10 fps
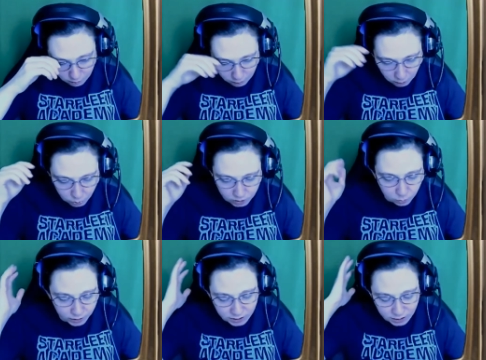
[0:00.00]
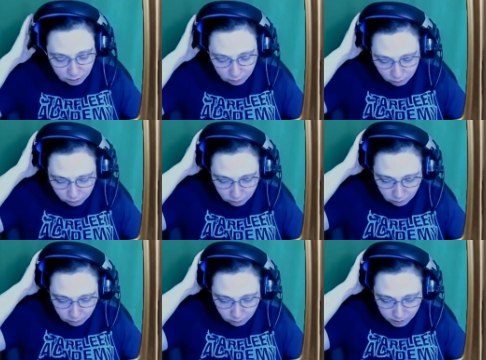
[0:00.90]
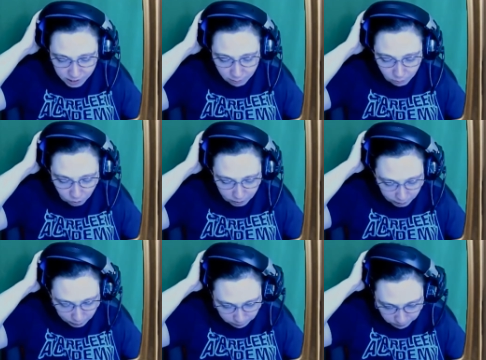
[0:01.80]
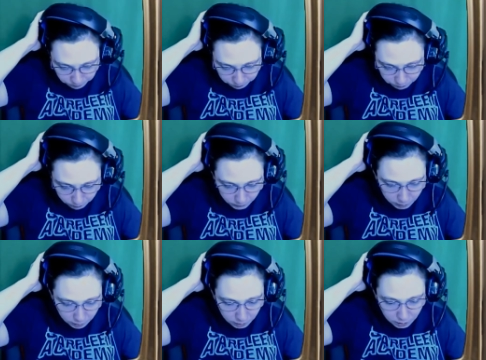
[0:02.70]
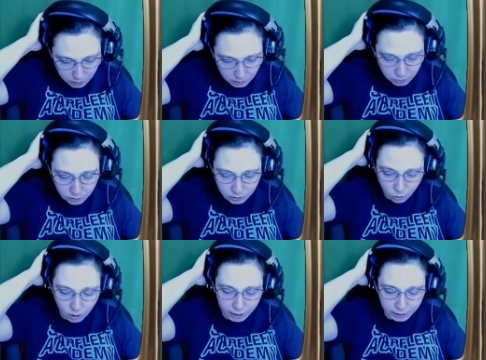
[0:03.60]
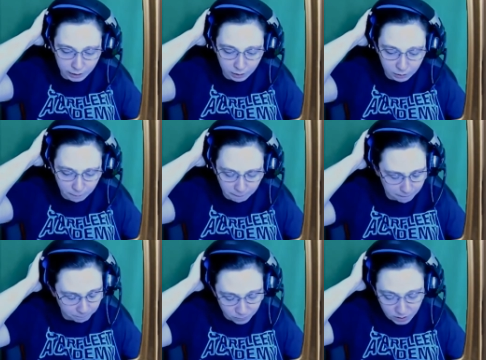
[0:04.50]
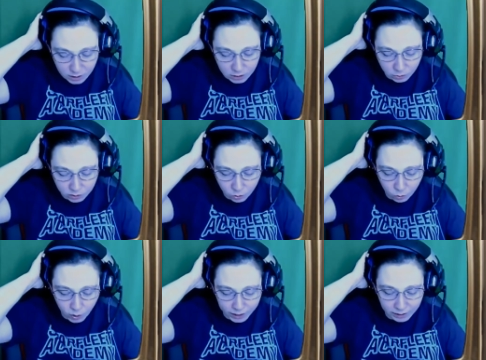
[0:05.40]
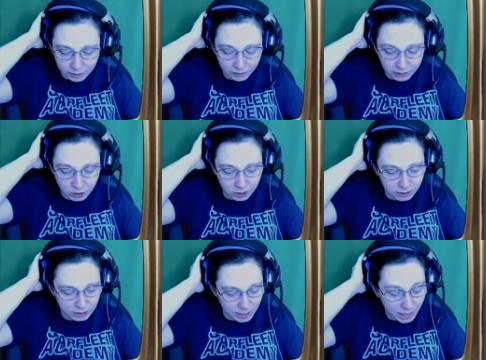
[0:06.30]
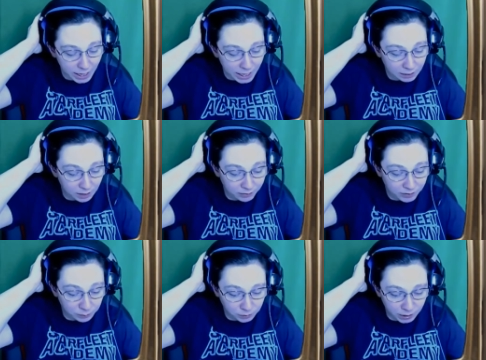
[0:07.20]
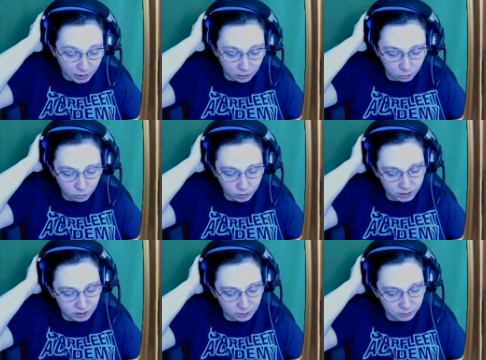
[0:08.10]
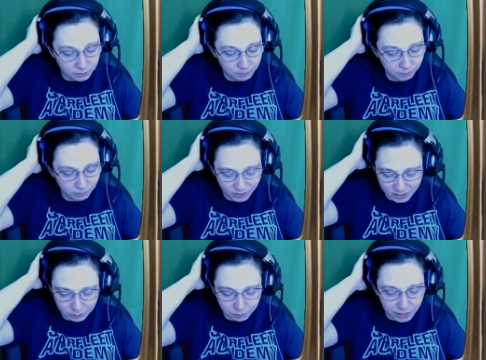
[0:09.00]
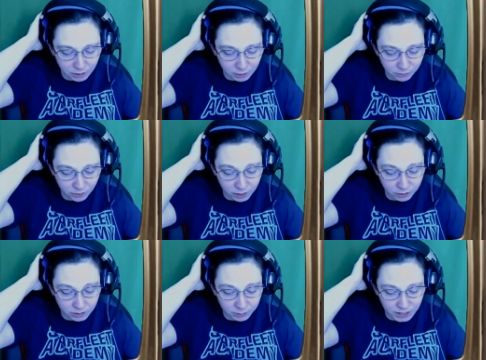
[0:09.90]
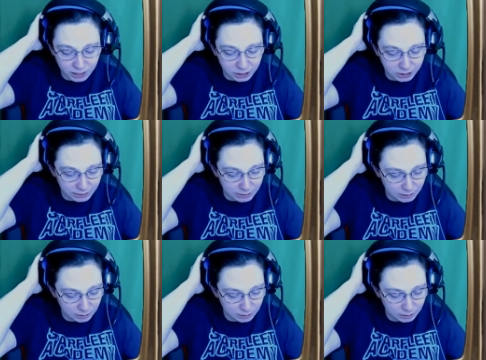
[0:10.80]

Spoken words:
There was once a little girl named Lorca. She was quite adventurous and loved to play in the woods despite her father's objections.